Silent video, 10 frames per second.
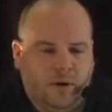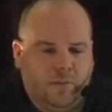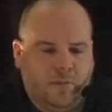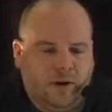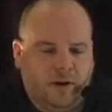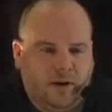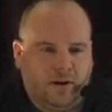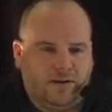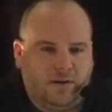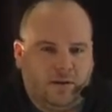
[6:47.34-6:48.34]
but it
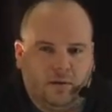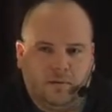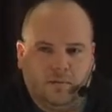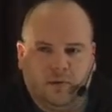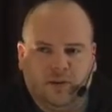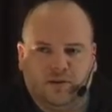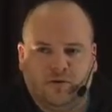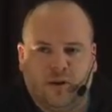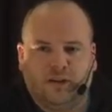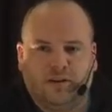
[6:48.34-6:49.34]
is a
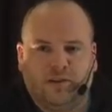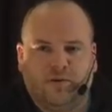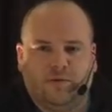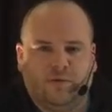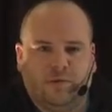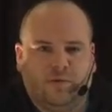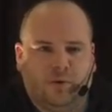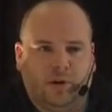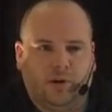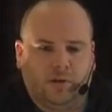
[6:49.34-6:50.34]
drastic difference
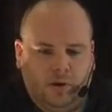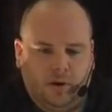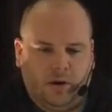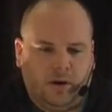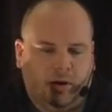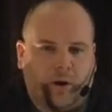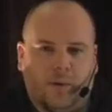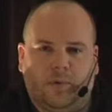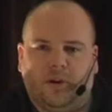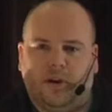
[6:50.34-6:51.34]
between getting your
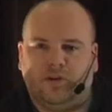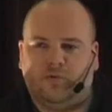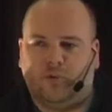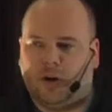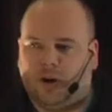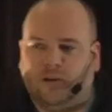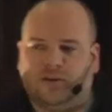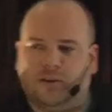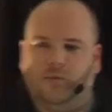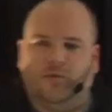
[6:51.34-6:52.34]
application running in the
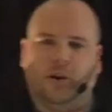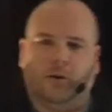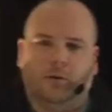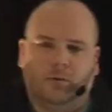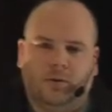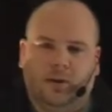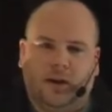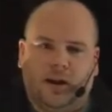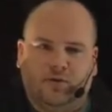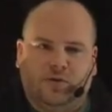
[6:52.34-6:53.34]
simulator and
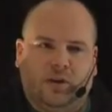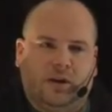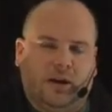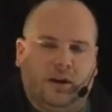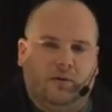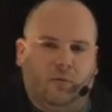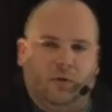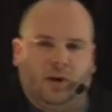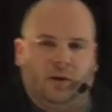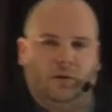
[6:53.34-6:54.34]
then actually getting it
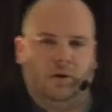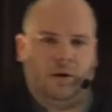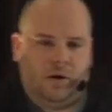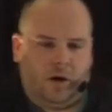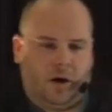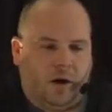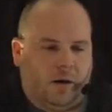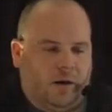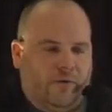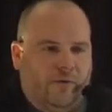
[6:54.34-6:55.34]
working
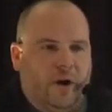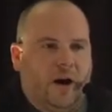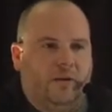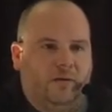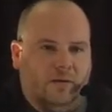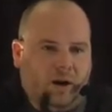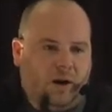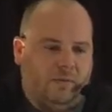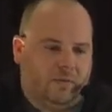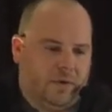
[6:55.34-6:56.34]
on a variety
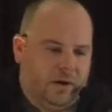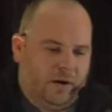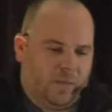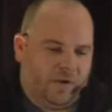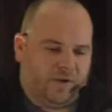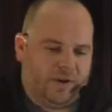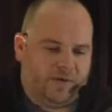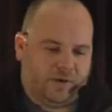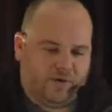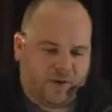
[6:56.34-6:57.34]
number of
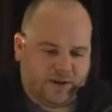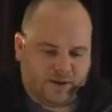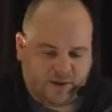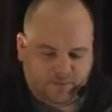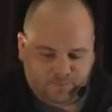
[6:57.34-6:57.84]
different devices.